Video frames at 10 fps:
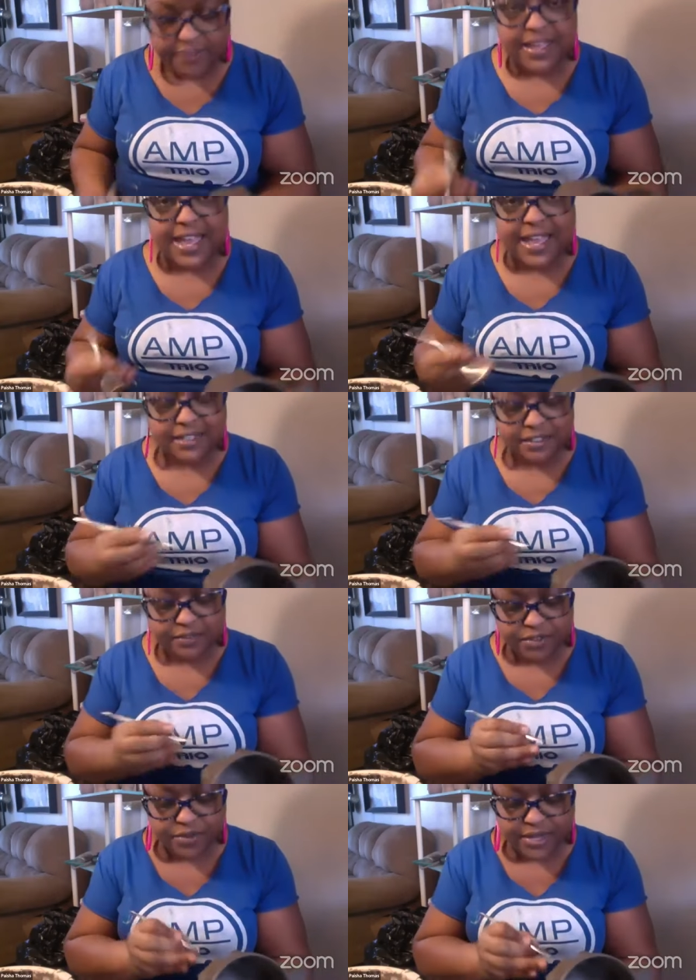the act
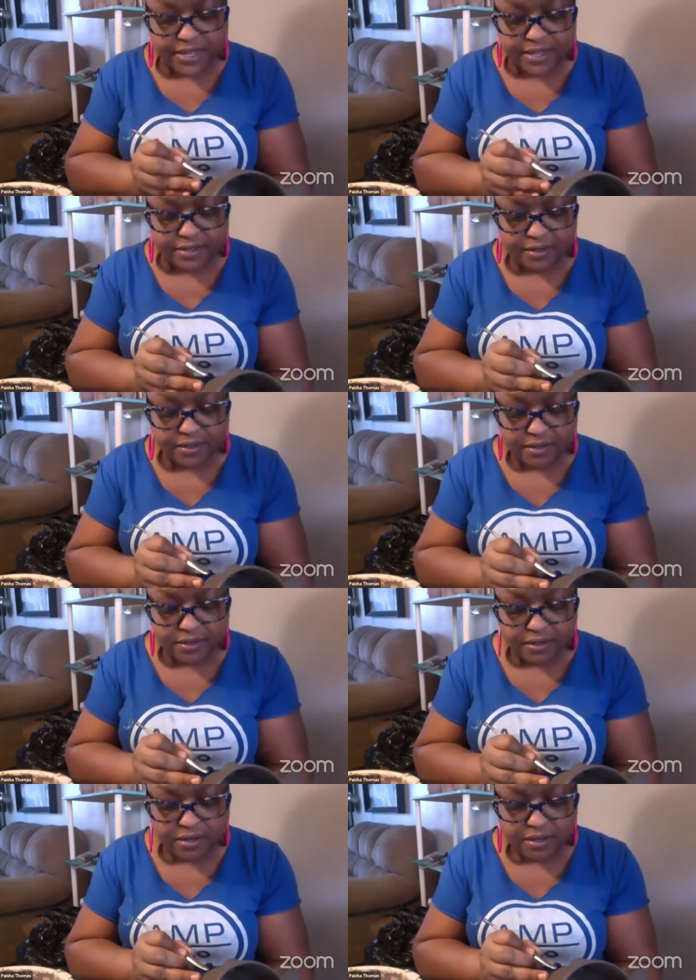of doing it.
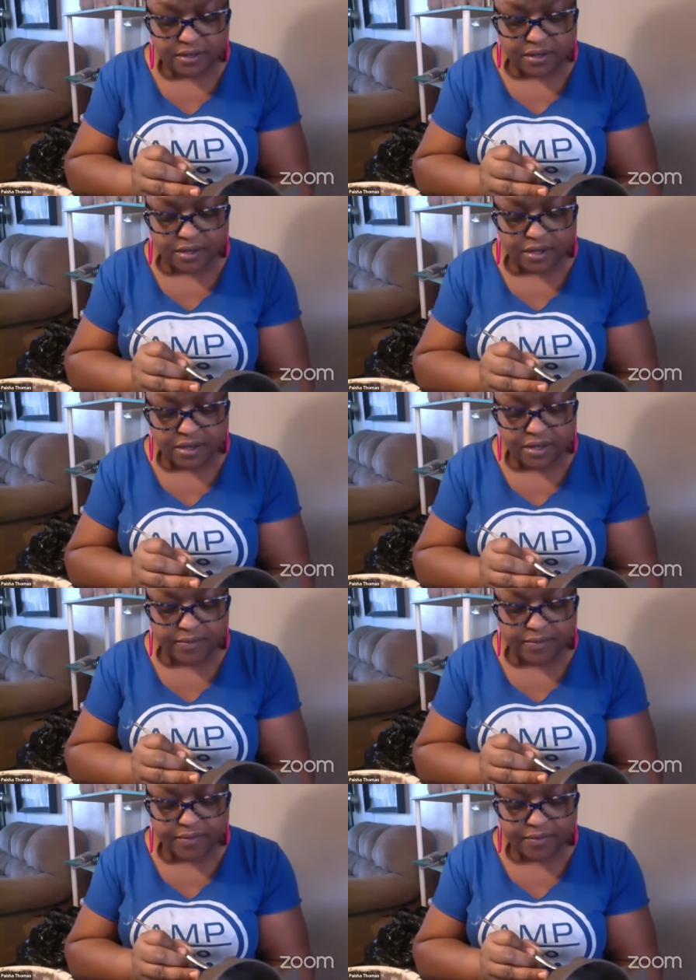Um,